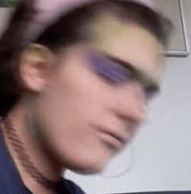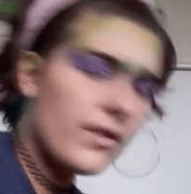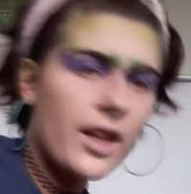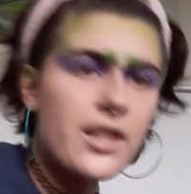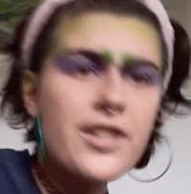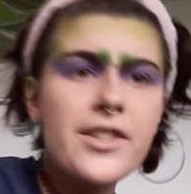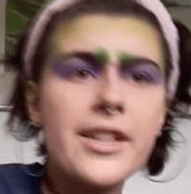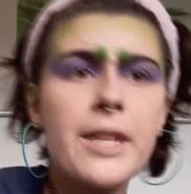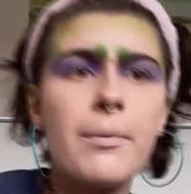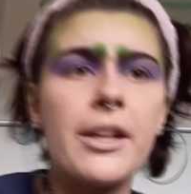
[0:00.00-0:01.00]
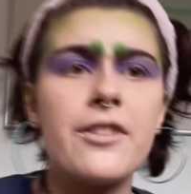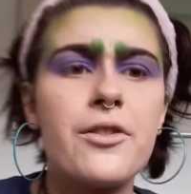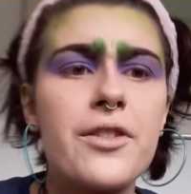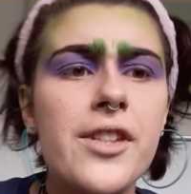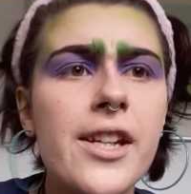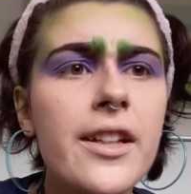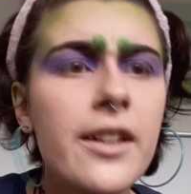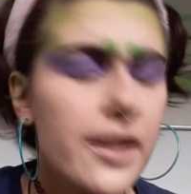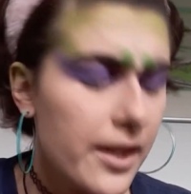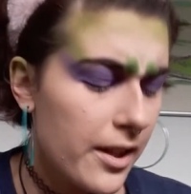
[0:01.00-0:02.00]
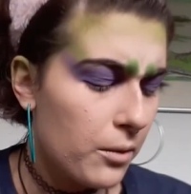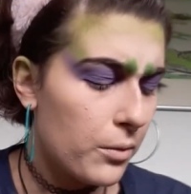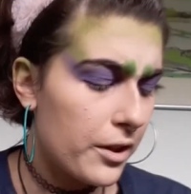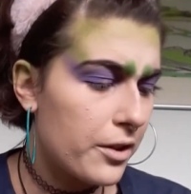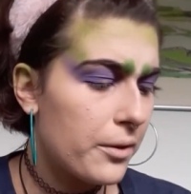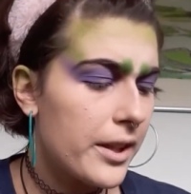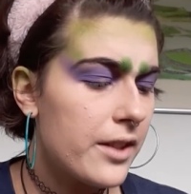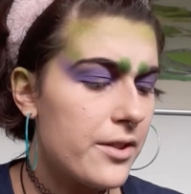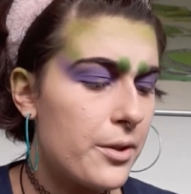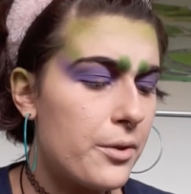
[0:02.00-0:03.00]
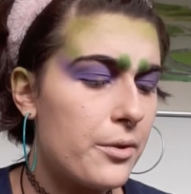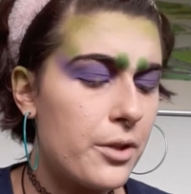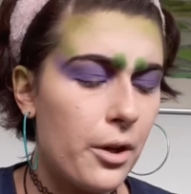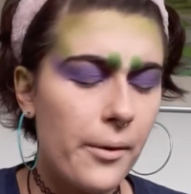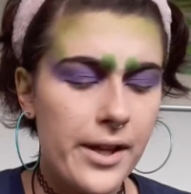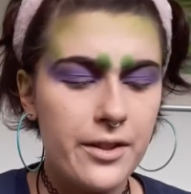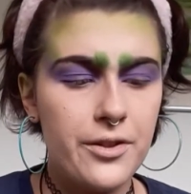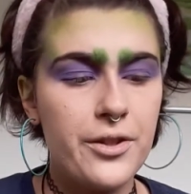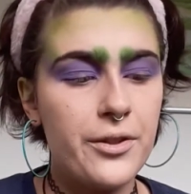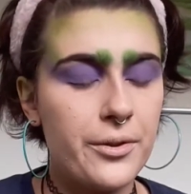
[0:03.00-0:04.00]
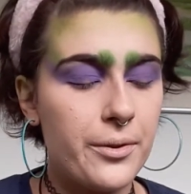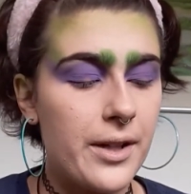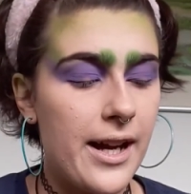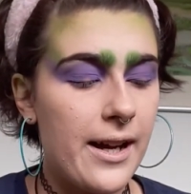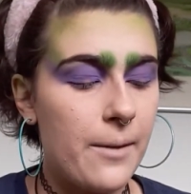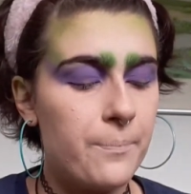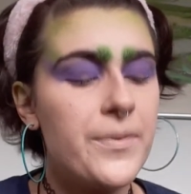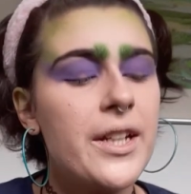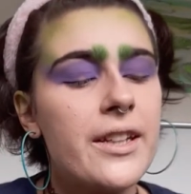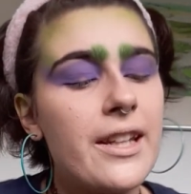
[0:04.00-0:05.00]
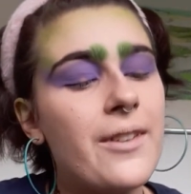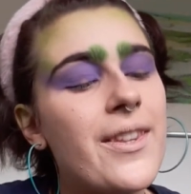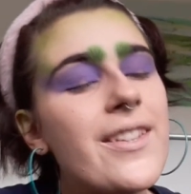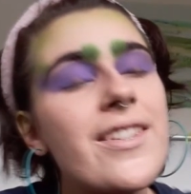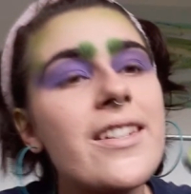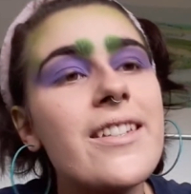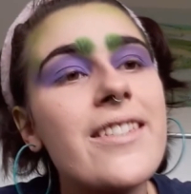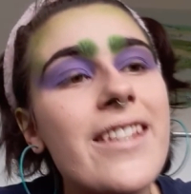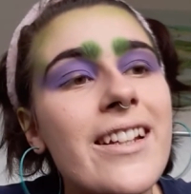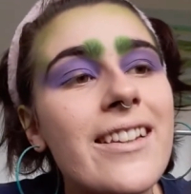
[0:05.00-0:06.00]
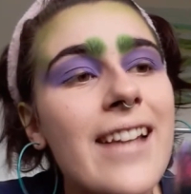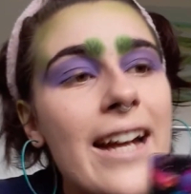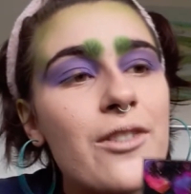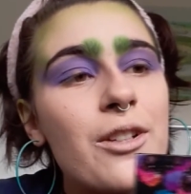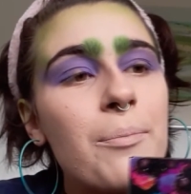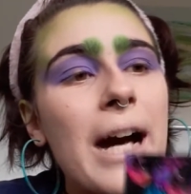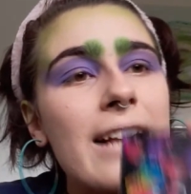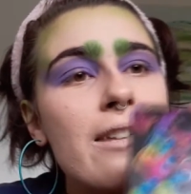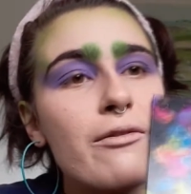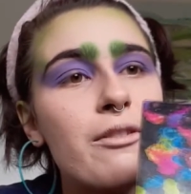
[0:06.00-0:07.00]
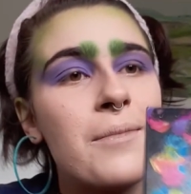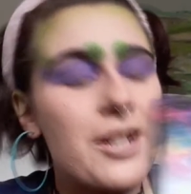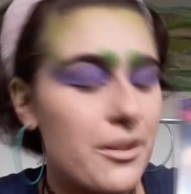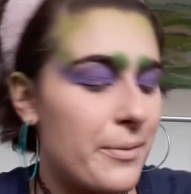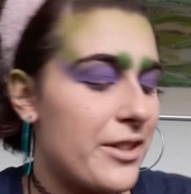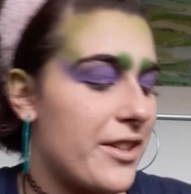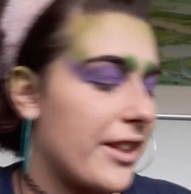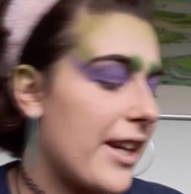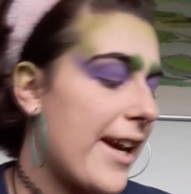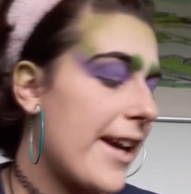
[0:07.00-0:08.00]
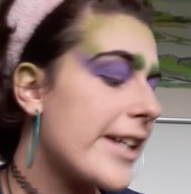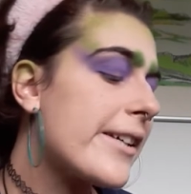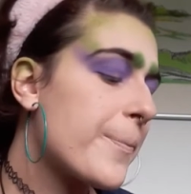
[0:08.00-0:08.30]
And just to keep it interesting, we're going to go into, now this is the electric palette from Urban Decay.